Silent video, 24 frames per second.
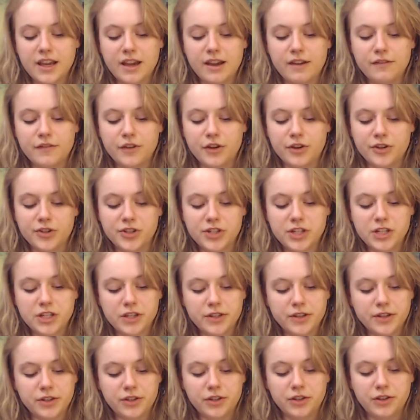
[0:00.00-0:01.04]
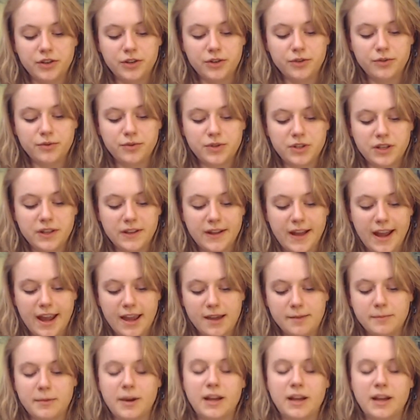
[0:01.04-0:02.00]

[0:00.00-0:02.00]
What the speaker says: if you're still new to the game,